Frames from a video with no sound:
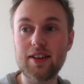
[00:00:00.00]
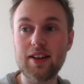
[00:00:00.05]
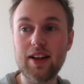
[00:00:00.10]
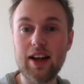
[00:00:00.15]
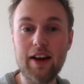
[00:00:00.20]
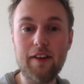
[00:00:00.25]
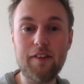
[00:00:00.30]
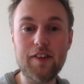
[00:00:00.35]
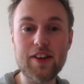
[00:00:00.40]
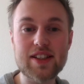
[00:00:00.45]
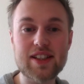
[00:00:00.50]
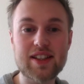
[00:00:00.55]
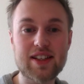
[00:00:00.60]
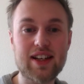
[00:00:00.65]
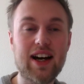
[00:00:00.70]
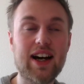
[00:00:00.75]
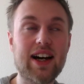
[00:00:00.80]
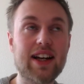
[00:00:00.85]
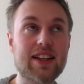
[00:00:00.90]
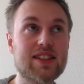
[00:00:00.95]
if it's
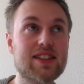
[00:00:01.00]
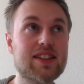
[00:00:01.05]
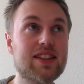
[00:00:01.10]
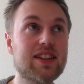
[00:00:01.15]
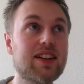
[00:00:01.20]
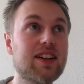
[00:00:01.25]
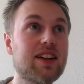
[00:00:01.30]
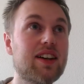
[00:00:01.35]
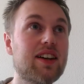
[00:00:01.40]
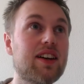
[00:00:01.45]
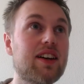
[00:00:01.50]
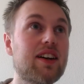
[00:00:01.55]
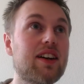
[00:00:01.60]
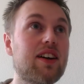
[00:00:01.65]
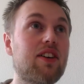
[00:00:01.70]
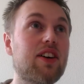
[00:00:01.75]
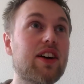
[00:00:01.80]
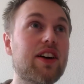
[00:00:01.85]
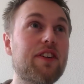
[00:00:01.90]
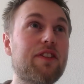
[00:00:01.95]
not,
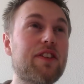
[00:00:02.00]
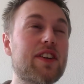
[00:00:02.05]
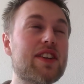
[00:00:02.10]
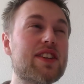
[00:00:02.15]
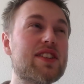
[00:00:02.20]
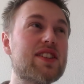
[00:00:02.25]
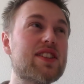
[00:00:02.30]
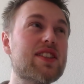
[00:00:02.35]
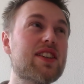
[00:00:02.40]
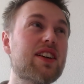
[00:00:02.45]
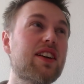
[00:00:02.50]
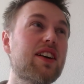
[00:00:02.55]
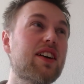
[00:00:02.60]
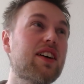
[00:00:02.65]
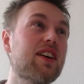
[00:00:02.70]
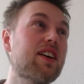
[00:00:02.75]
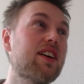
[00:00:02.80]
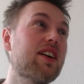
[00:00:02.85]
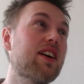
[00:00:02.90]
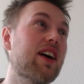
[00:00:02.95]
or if it's
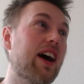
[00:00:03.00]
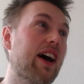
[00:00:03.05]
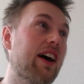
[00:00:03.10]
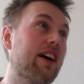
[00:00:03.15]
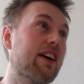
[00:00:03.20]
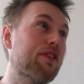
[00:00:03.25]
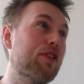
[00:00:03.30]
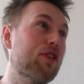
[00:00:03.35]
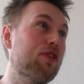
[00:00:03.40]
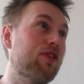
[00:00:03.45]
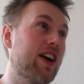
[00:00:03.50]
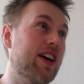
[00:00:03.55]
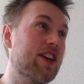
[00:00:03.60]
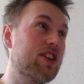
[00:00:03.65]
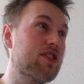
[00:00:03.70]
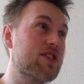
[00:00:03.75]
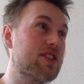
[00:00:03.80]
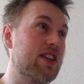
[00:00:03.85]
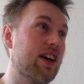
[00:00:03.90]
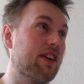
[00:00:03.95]
uh, if you find
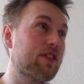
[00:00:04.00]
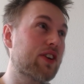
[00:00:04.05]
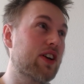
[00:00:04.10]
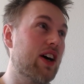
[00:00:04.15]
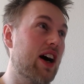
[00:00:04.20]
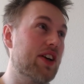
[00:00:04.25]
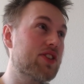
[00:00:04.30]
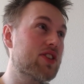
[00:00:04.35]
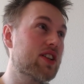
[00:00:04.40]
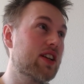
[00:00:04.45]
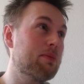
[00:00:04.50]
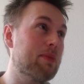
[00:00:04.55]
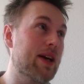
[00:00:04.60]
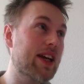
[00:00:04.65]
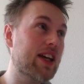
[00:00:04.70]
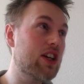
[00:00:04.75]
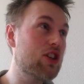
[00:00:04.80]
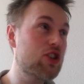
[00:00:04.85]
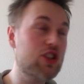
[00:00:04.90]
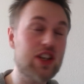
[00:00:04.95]
yourself constantly
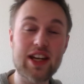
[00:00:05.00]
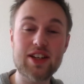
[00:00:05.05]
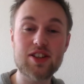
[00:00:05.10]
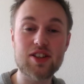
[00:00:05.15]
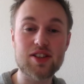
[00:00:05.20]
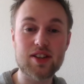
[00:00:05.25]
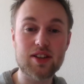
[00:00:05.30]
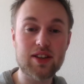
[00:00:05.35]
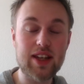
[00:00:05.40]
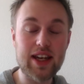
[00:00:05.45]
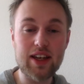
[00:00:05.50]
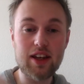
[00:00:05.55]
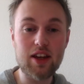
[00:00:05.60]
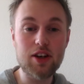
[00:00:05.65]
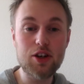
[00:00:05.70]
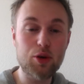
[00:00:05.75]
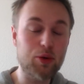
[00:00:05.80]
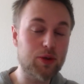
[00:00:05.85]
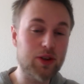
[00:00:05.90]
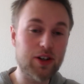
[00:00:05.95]
making changes and taking
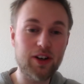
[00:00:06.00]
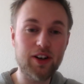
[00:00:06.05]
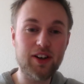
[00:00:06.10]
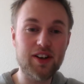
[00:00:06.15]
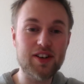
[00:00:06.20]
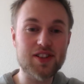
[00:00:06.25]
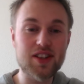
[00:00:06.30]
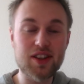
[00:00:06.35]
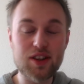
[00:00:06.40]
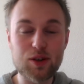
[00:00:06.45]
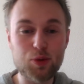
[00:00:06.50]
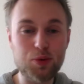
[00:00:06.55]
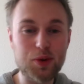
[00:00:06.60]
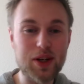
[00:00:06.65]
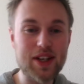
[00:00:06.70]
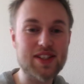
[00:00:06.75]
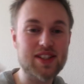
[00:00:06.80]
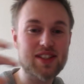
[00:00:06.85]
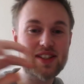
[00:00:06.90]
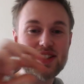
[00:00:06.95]
new turns and
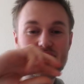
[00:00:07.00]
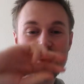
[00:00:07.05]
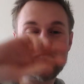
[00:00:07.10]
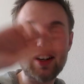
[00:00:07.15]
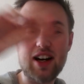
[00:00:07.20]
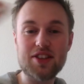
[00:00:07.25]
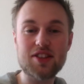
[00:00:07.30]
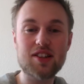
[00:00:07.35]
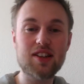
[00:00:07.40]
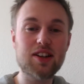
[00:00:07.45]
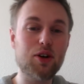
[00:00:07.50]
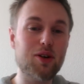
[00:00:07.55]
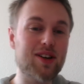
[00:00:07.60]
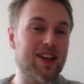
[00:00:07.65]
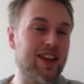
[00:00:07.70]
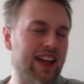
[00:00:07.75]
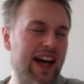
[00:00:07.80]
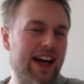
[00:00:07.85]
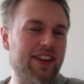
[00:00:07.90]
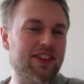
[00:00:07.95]
twists and constantly going
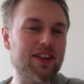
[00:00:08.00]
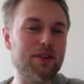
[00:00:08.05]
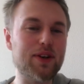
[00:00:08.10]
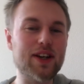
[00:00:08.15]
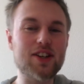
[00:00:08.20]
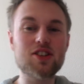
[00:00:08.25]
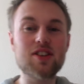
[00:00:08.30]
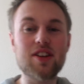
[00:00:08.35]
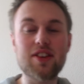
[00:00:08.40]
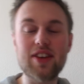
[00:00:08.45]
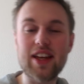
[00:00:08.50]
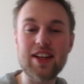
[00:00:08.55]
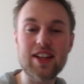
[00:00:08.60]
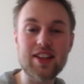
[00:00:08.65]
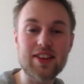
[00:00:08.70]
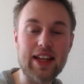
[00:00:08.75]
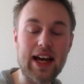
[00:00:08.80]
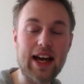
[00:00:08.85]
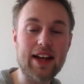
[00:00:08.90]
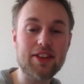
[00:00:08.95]
in that direction and then
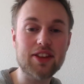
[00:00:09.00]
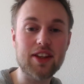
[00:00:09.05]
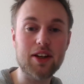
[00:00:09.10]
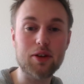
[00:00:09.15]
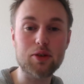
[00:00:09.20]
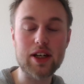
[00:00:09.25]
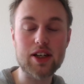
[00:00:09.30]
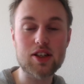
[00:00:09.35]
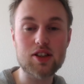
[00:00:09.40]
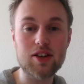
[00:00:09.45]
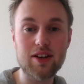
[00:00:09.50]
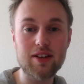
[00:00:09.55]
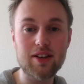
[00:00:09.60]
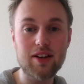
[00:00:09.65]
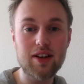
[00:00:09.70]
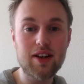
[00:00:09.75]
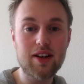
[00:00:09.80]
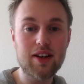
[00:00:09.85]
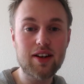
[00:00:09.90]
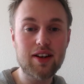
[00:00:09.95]
in that direction,
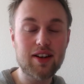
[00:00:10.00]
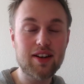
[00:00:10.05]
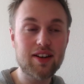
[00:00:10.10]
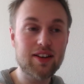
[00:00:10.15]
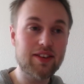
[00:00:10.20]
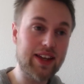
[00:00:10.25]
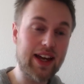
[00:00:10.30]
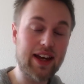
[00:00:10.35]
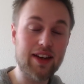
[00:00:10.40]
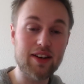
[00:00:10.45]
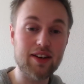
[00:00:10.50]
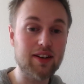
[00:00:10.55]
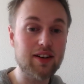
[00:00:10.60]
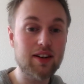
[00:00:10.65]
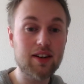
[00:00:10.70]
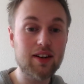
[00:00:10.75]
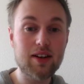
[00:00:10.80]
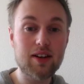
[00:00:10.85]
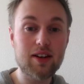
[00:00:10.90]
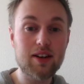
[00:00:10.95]
then
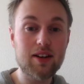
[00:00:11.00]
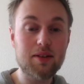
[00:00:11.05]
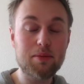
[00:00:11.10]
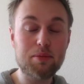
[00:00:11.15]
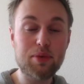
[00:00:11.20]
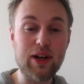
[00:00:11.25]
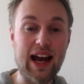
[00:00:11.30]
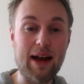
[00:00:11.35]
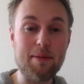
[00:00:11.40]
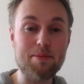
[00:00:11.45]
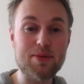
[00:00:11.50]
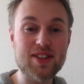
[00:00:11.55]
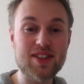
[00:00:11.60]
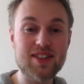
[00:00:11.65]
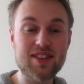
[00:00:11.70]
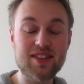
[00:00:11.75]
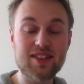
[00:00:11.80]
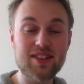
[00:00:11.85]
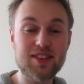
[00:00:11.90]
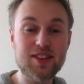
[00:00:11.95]
perhaps
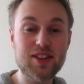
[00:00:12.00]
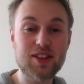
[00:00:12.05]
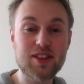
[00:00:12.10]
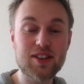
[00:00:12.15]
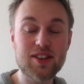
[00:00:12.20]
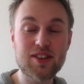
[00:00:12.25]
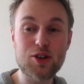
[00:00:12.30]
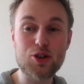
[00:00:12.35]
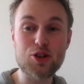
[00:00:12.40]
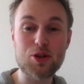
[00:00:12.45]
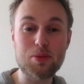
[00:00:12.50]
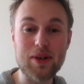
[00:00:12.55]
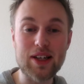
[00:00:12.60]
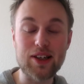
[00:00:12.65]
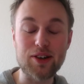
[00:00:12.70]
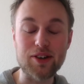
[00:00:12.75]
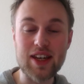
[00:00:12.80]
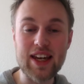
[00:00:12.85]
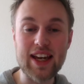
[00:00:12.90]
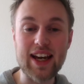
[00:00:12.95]
you should be
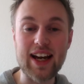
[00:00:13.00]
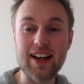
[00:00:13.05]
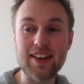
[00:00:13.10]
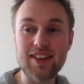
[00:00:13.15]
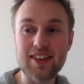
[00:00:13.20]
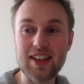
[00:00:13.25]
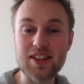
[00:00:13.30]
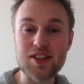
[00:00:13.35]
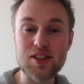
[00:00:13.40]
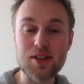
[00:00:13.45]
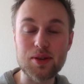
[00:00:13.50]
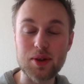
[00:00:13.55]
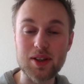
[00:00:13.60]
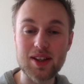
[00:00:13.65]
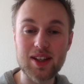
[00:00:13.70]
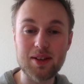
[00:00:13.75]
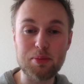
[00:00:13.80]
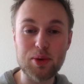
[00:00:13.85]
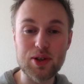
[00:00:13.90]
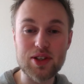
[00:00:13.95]
looking at the
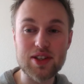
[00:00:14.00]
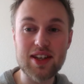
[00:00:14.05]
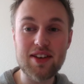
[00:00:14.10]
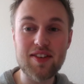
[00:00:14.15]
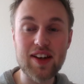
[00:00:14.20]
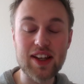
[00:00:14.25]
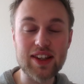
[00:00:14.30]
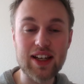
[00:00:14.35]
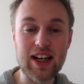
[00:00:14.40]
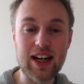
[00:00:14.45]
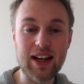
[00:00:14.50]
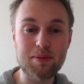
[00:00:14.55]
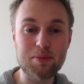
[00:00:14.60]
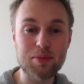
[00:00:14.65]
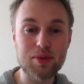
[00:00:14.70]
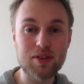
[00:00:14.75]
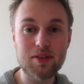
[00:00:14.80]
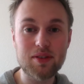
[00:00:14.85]
intuitive perceiving type.